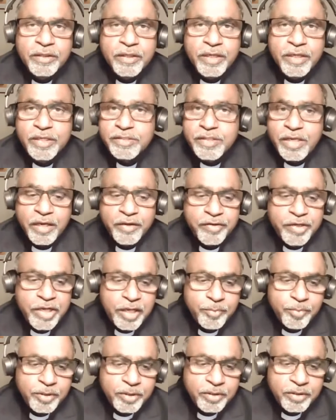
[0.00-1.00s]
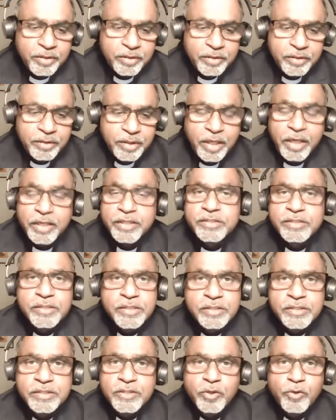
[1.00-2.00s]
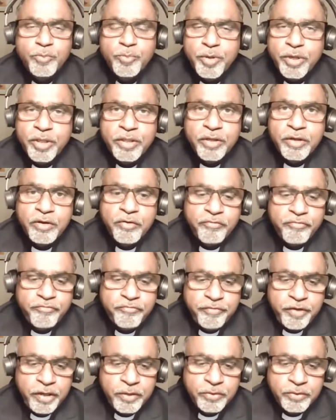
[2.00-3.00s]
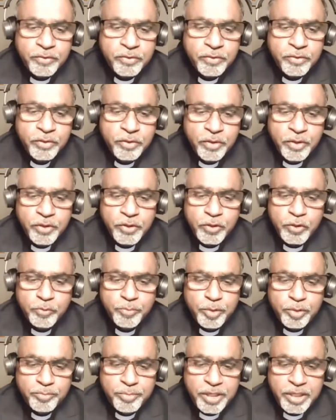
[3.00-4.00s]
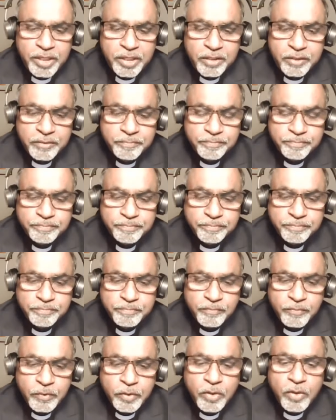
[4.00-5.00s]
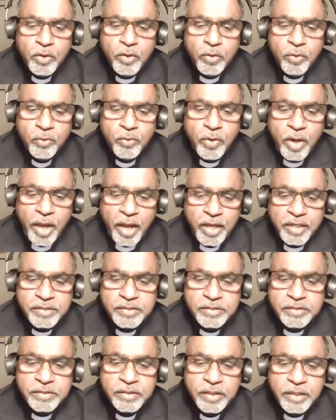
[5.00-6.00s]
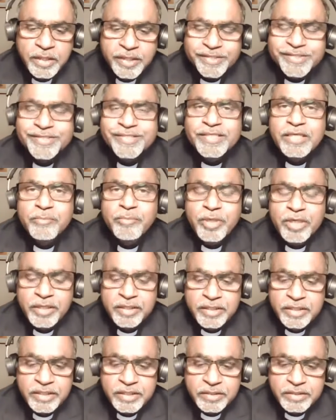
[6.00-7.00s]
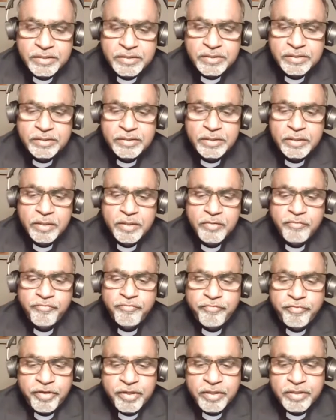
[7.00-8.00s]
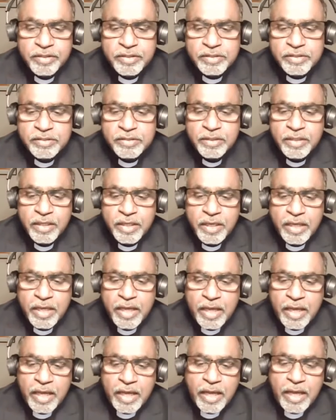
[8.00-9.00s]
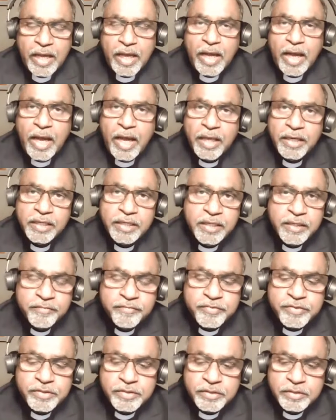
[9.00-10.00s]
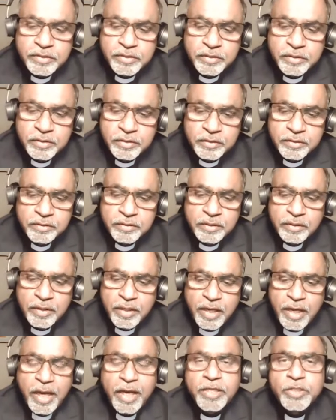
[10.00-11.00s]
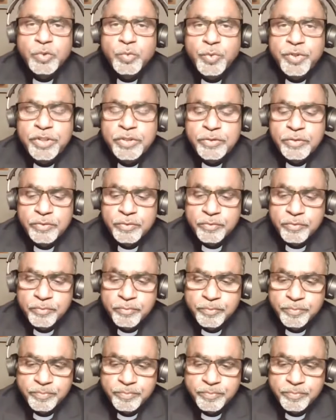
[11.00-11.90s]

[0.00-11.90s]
is our neighbor, our sister, brother, or fellow human being who has similar needs, fears, and gifts as we do.